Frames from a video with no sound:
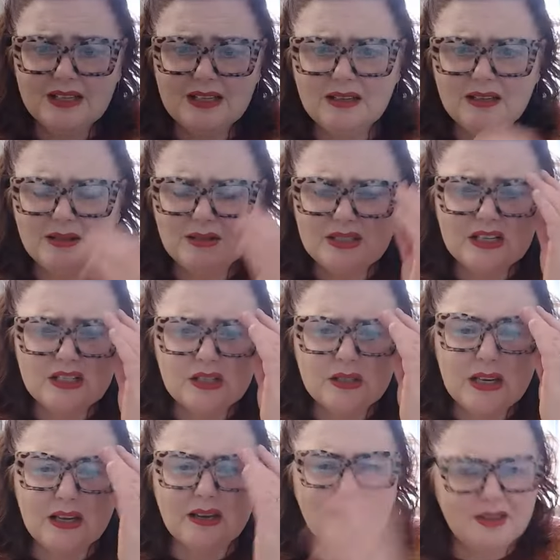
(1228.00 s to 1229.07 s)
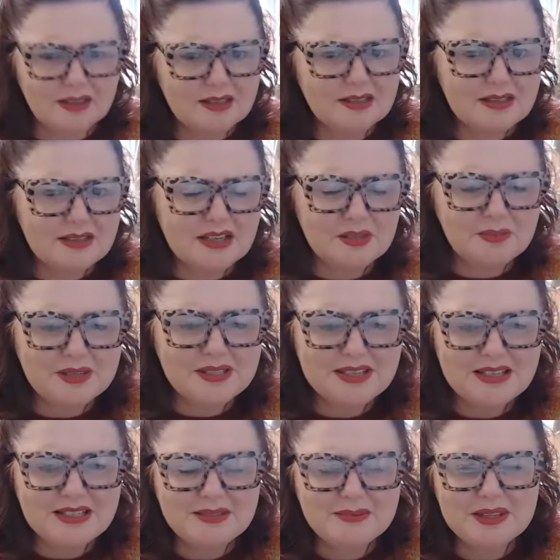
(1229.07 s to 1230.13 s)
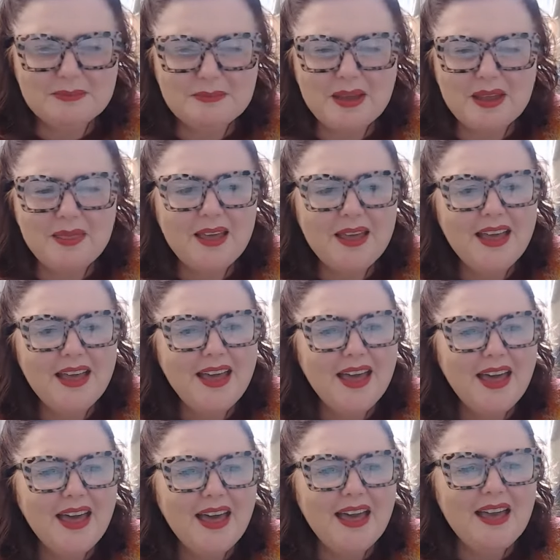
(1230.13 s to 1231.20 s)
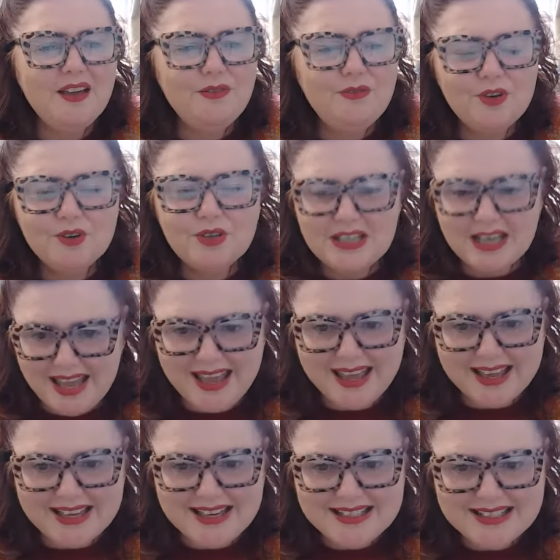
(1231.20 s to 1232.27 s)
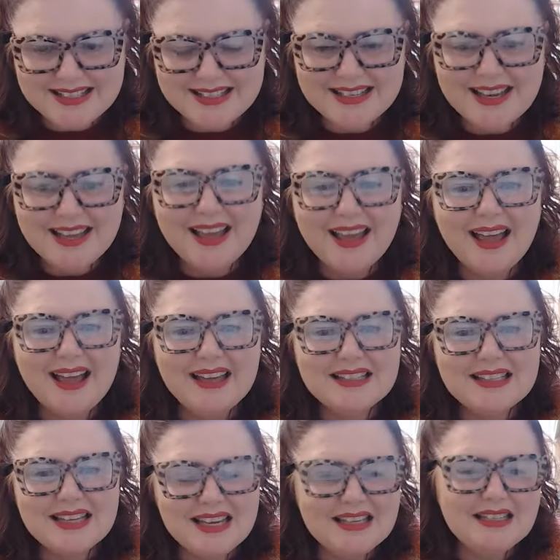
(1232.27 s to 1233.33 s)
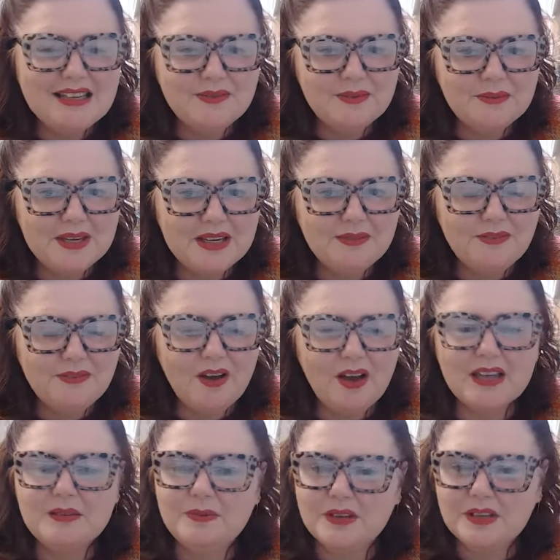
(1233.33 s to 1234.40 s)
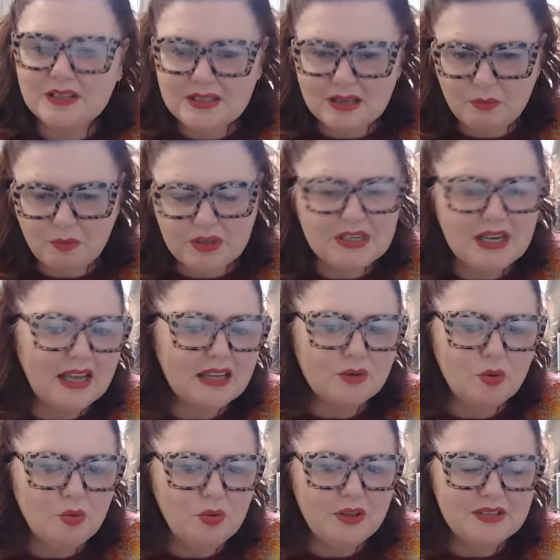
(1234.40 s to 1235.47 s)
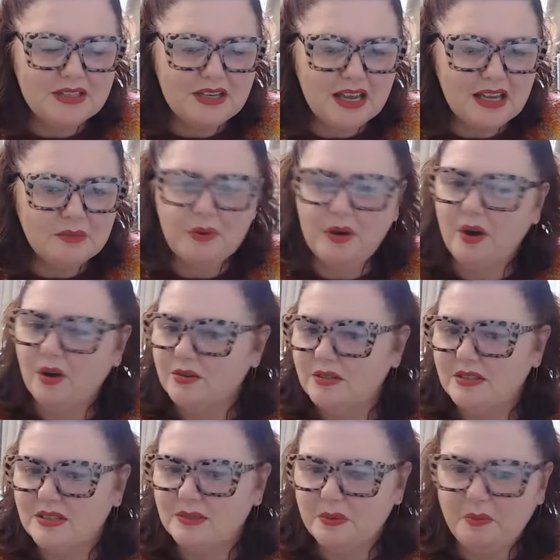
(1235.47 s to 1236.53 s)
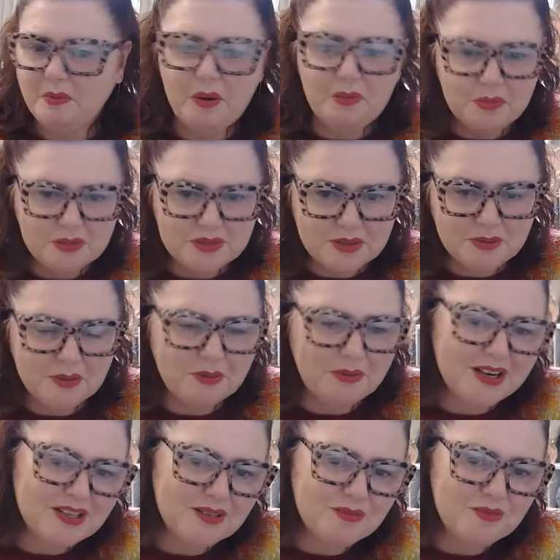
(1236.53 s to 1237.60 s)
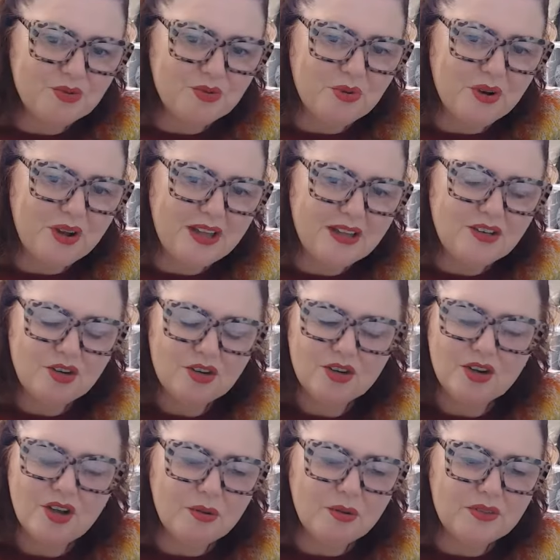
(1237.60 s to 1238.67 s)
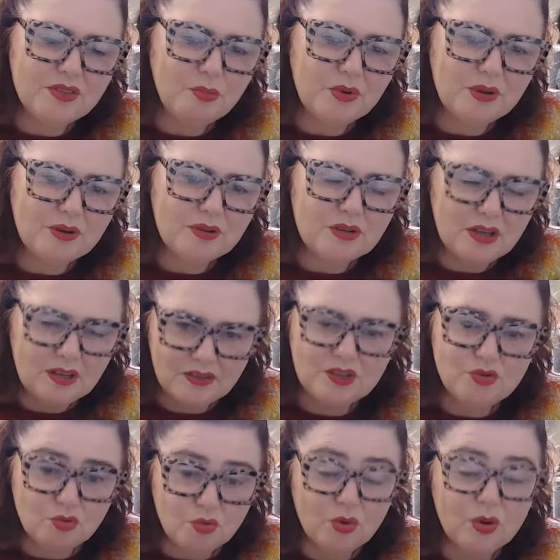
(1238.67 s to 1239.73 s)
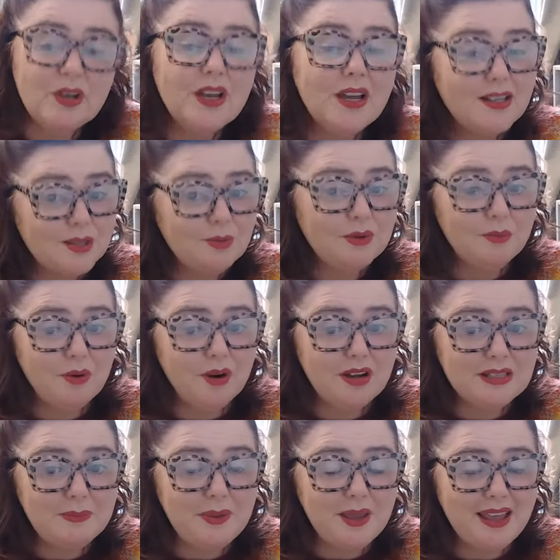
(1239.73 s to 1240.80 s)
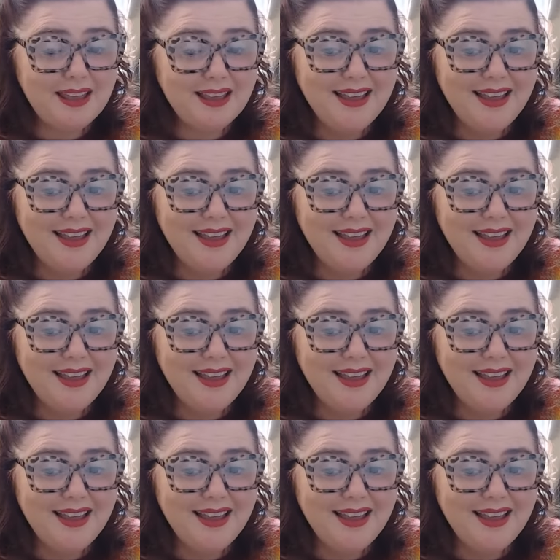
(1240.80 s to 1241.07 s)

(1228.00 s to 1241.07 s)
A stitch, yeah, I think it is stitch by stitch this month. If you tag it, it's easy for me to find, because then we take all those tagged posts, we pop them into a random drawer, and you could go in the drawer to win a prize pack.